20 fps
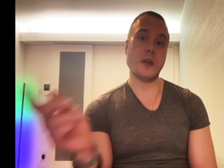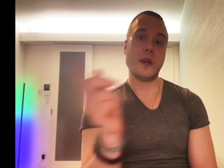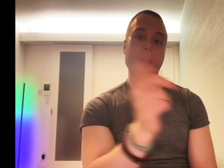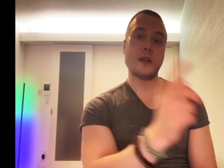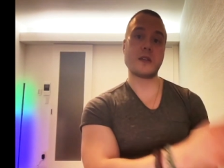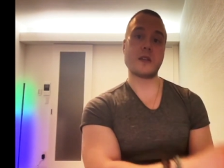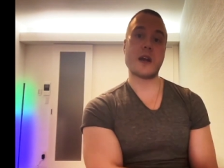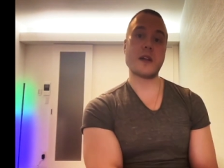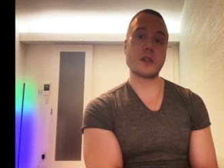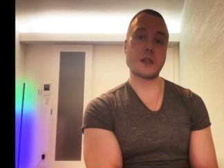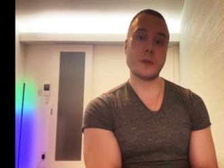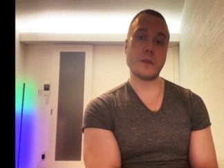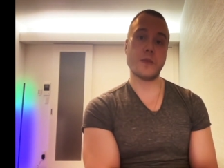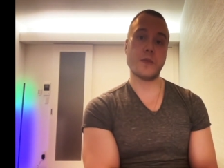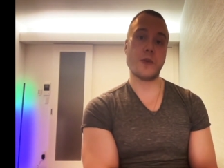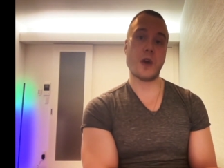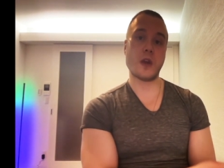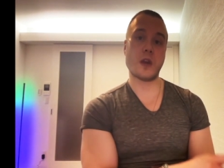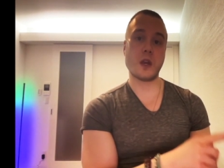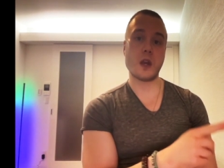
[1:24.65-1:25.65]
It's not some
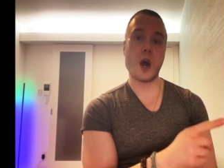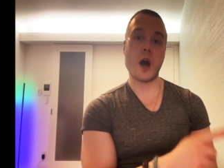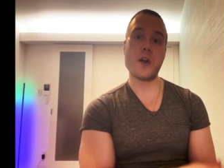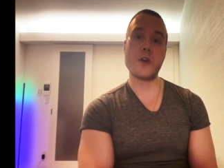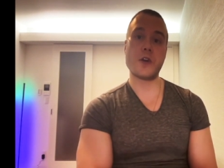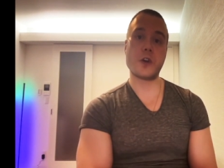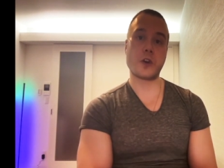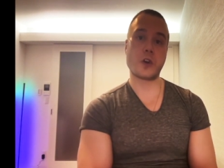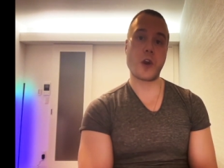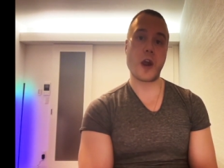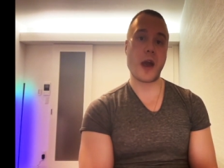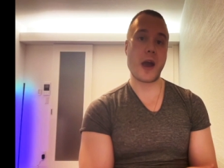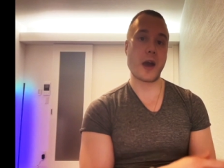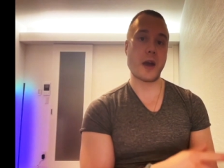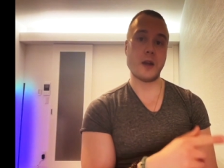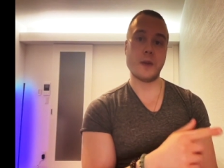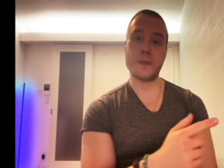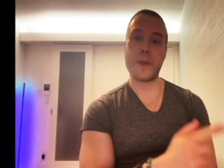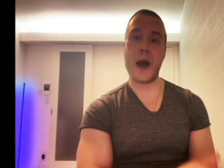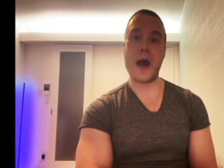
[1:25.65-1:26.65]
fucking
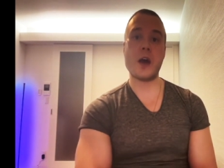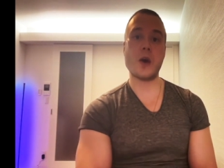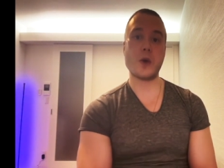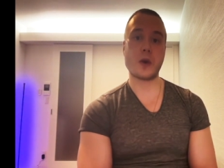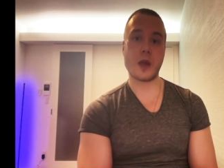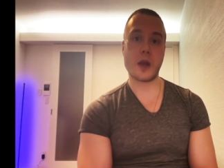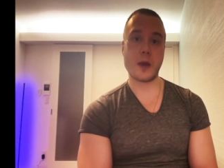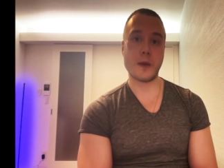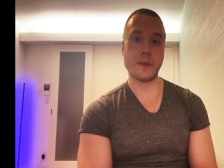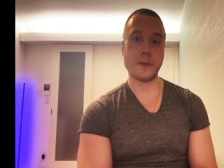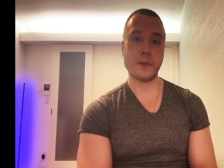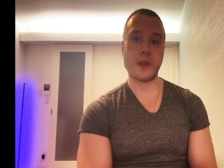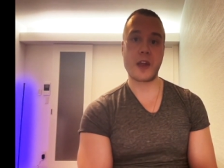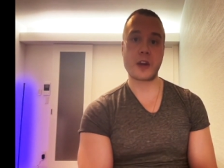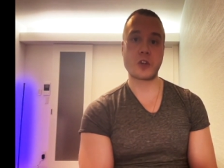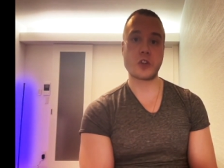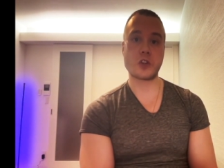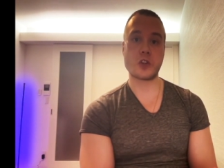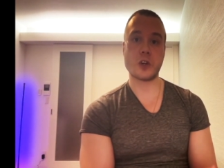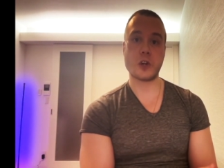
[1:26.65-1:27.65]
undergrad biochem
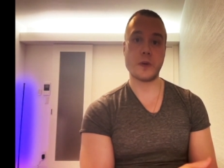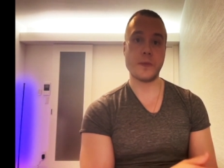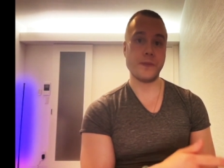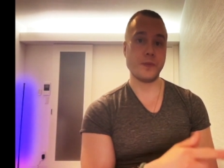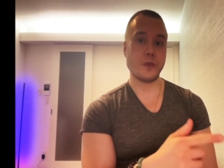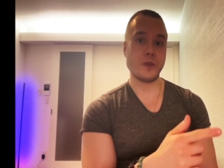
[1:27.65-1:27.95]
lecture